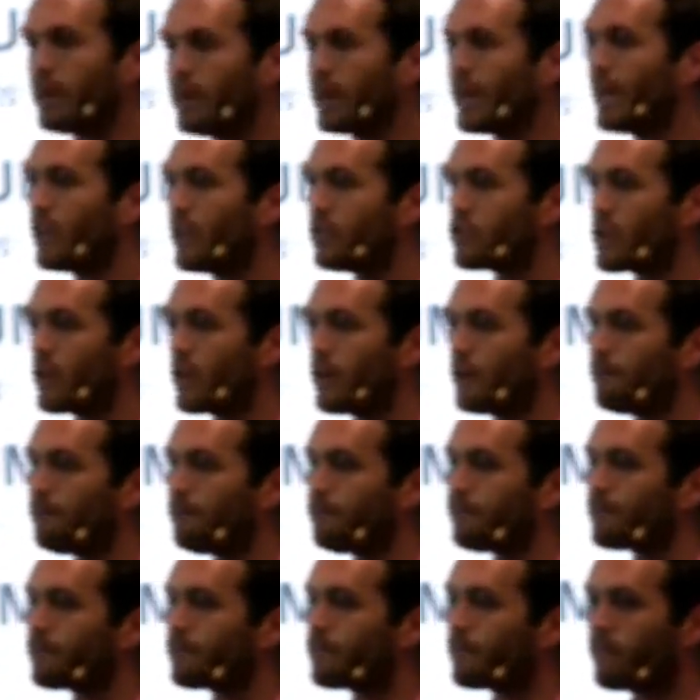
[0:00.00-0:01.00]
nature.
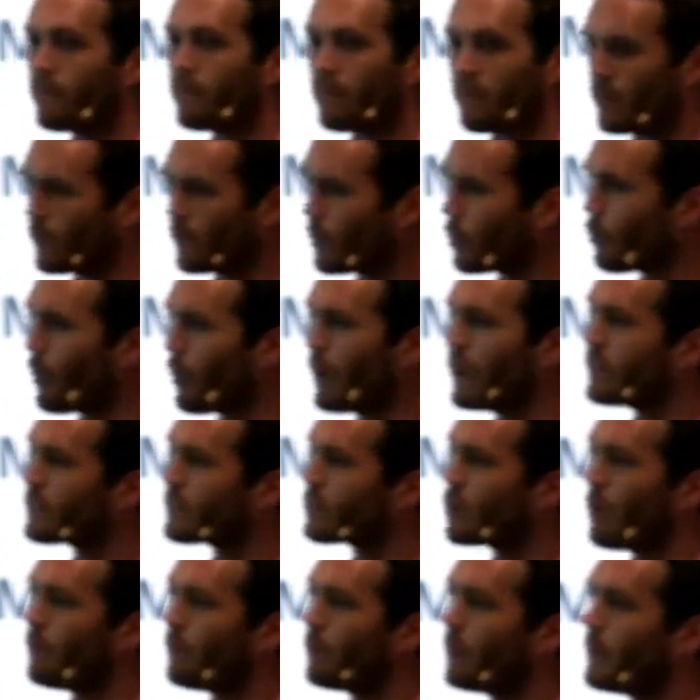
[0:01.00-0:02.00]
The greatest
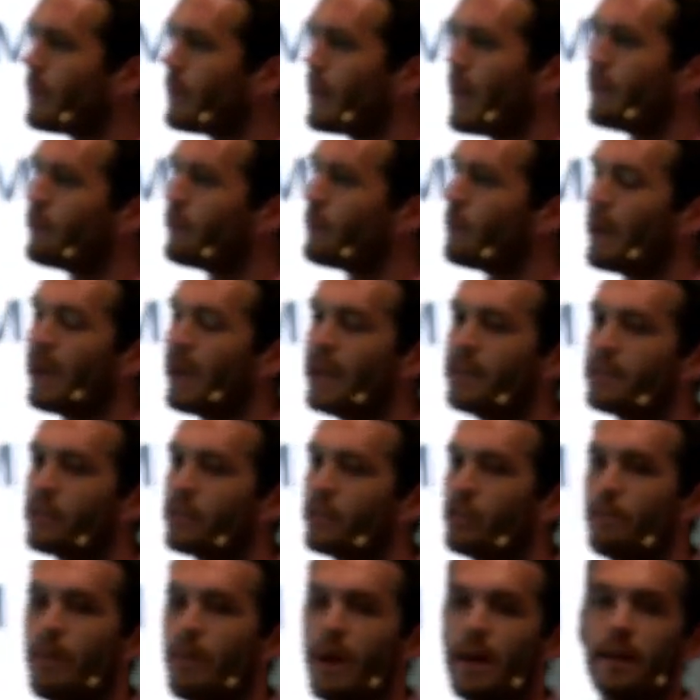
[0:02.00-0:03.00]
compliment ever paid to
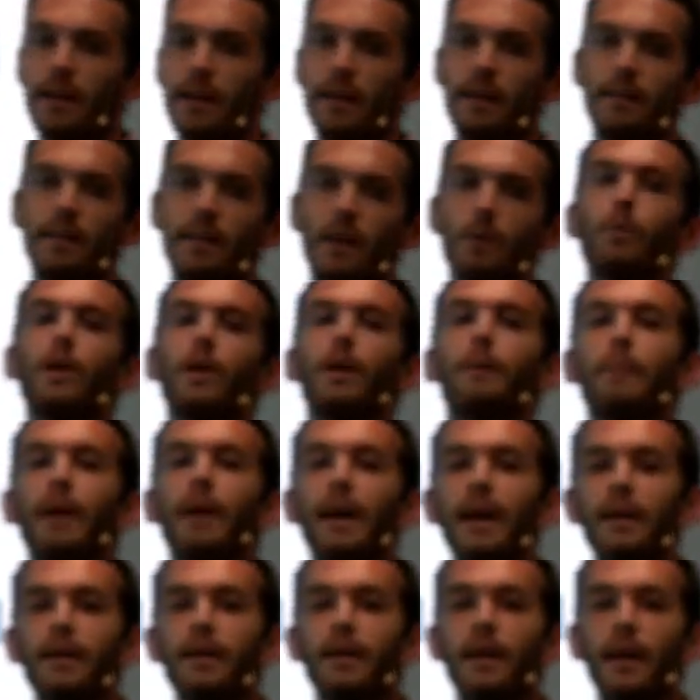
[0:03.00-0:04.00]
humanity, that we are
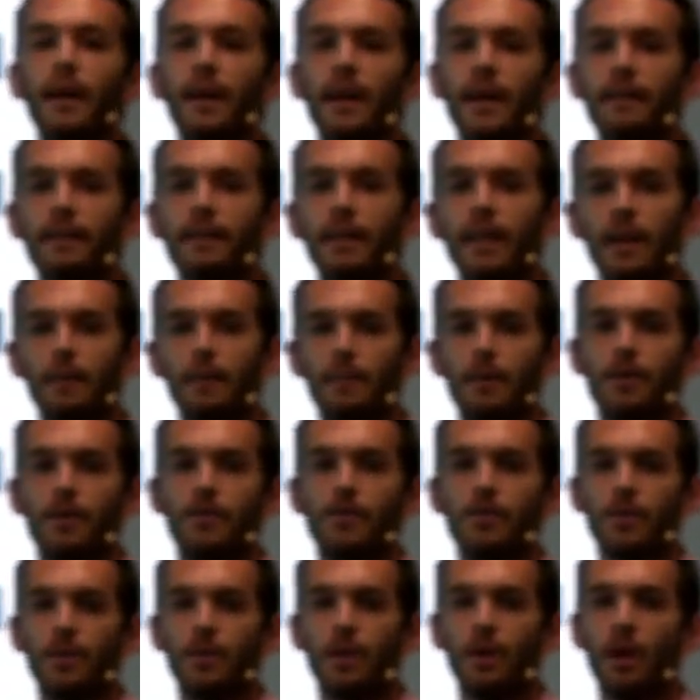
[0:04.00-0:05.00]
made in the image
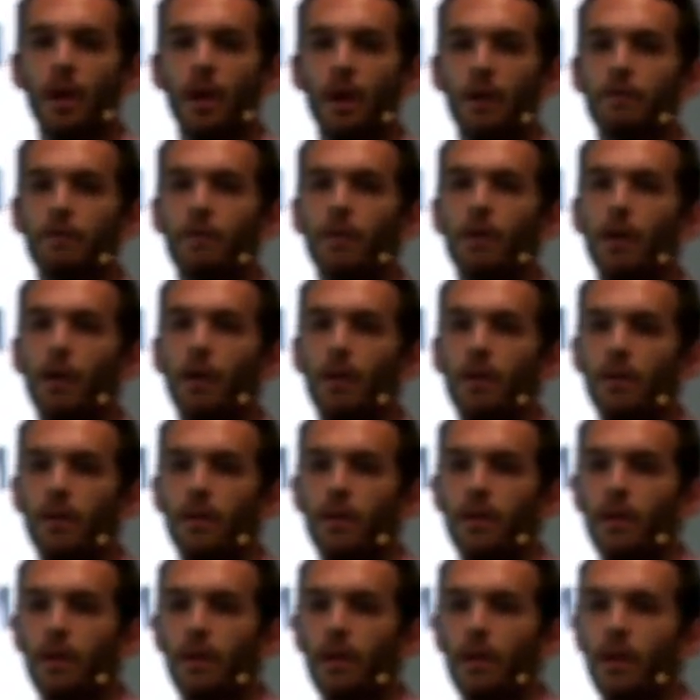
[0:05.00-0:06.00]
of God.
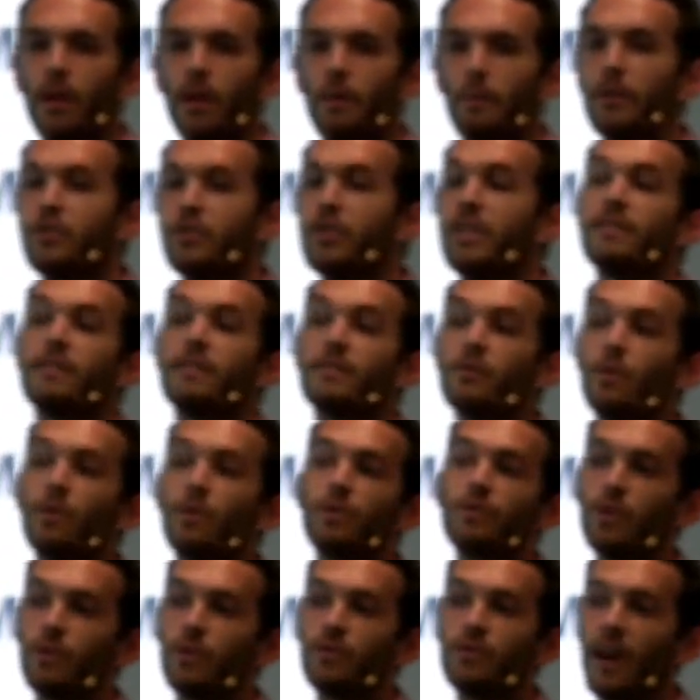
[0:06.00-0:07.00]
But Jesus
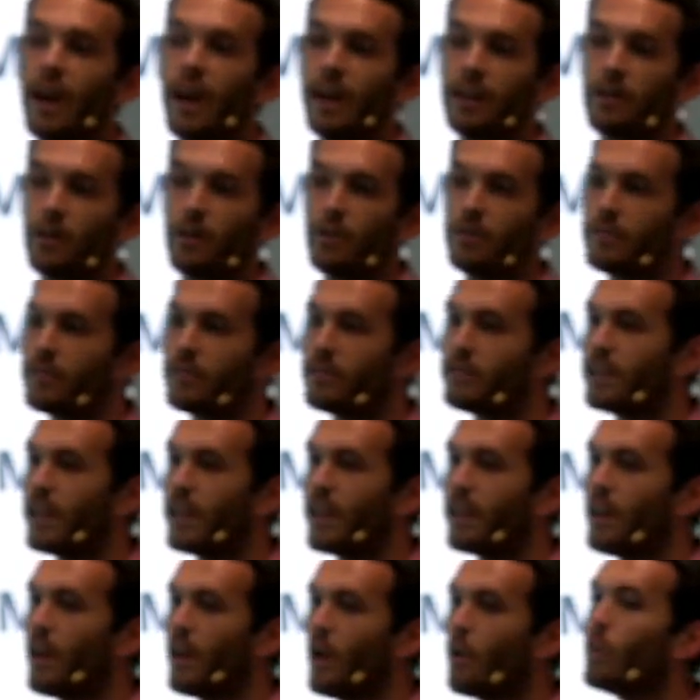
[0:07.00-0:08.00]
also diagnoses that
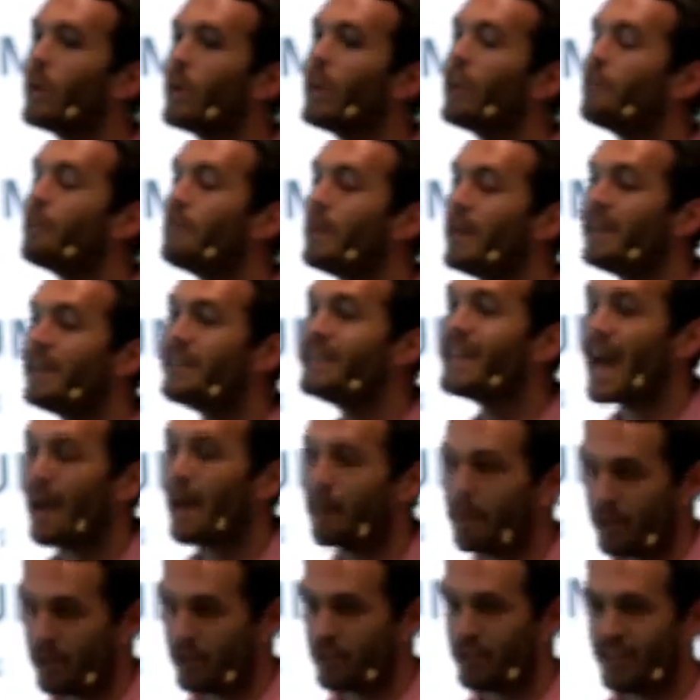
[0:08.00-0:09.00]
we have been
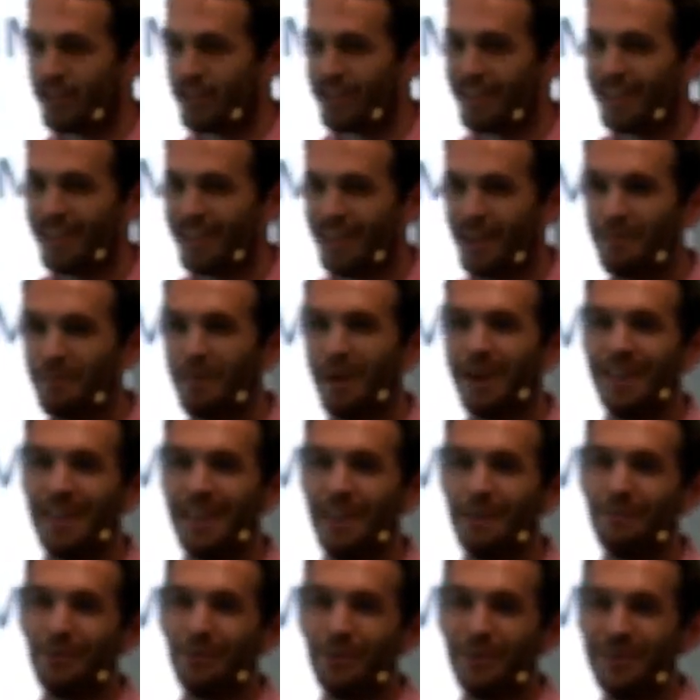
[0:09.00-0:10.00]
damaged by
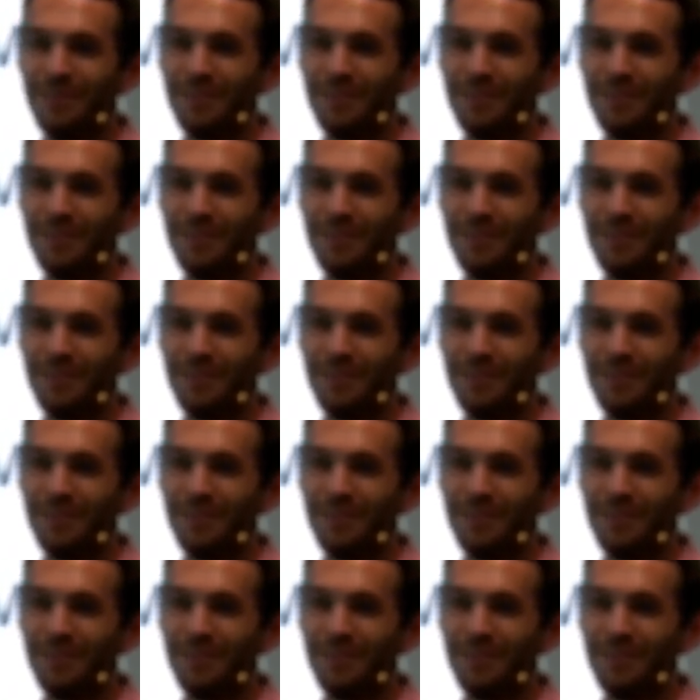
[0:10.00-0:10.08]
evil,